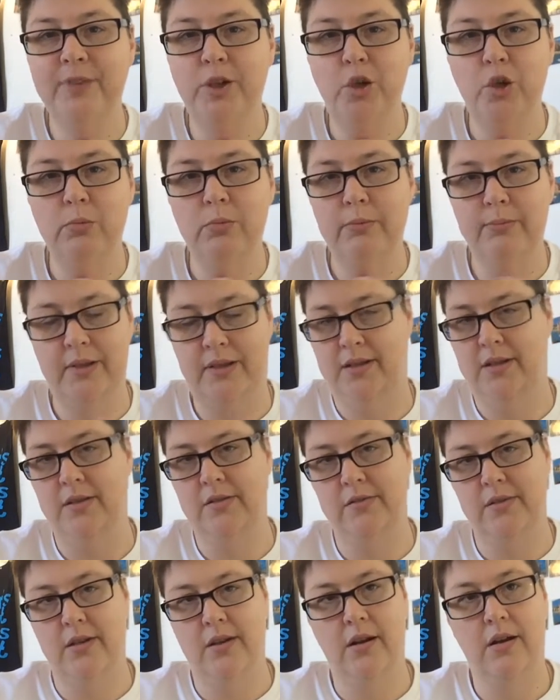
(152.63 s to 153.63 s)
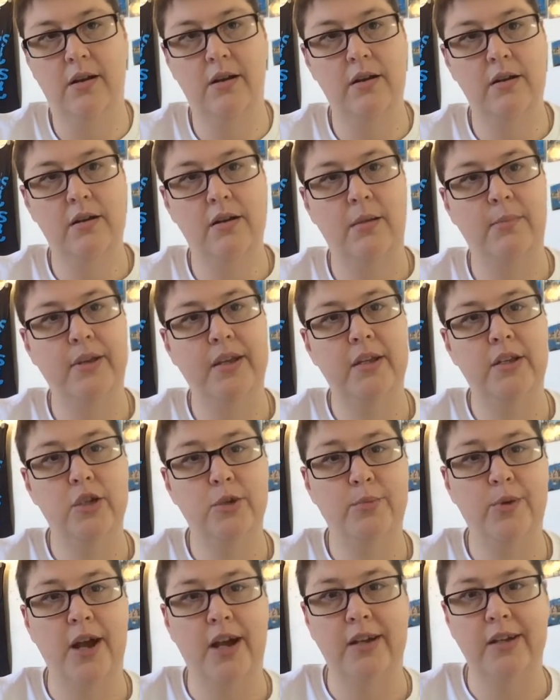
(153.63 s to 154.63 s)
human beings that are coming into
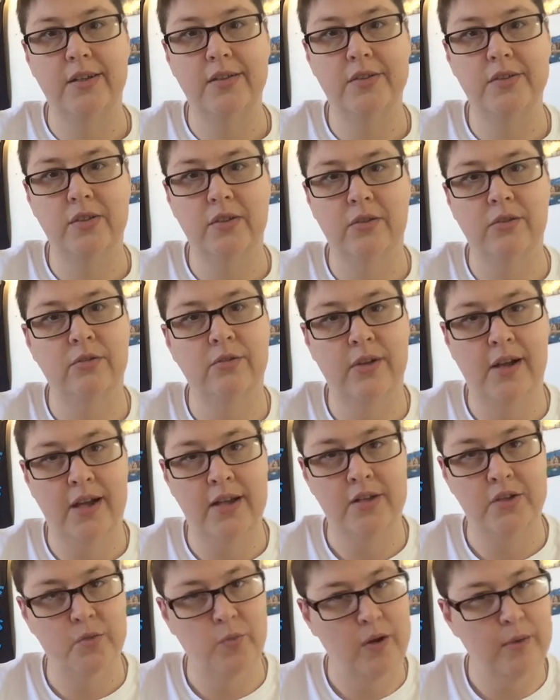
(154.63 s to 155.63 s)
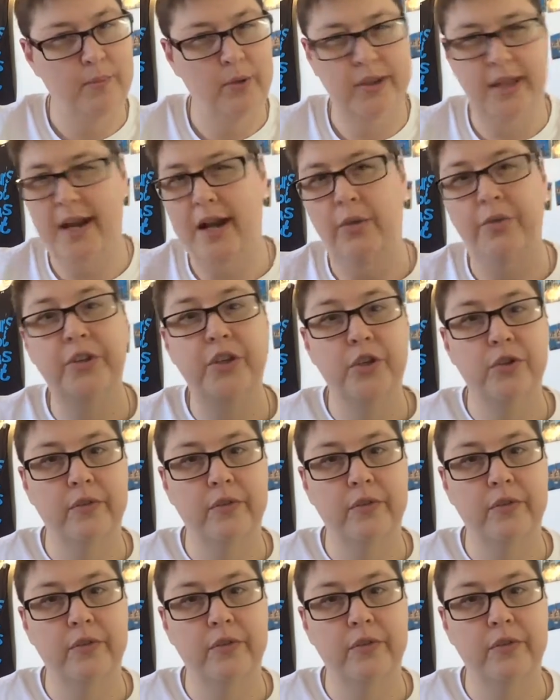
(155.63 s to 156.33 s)
your practice. So I just want to put that out in the